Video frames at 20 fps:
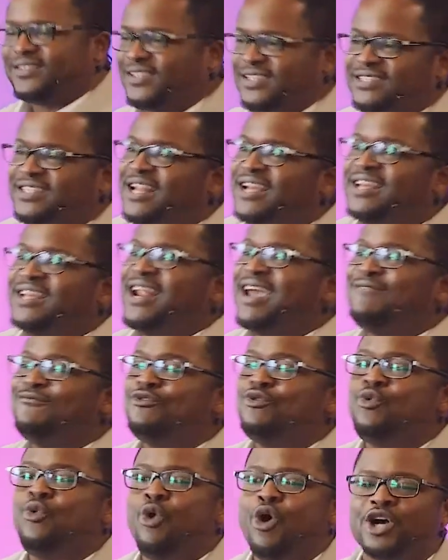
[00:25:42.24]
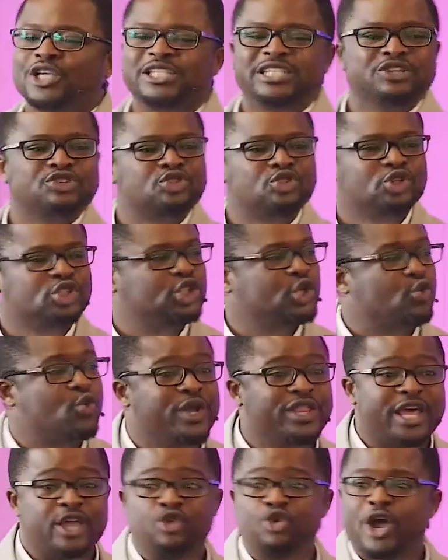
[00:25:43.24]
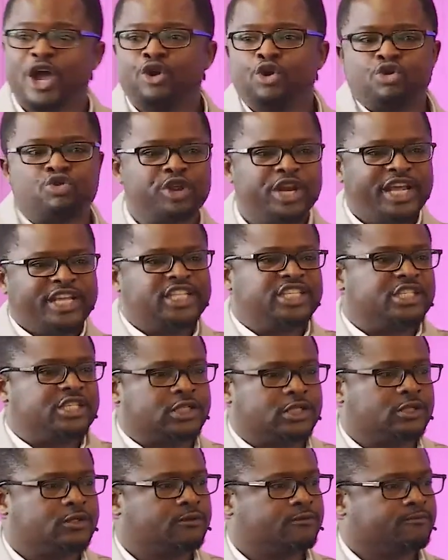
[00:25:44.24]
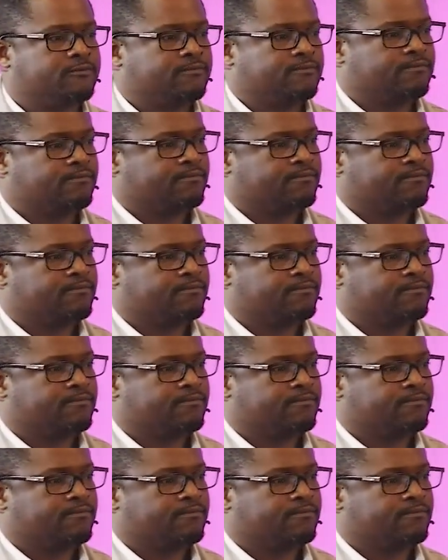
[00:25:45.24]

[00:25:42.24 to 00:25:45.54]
thing is this, the devil works in such a way that you cannot relate it.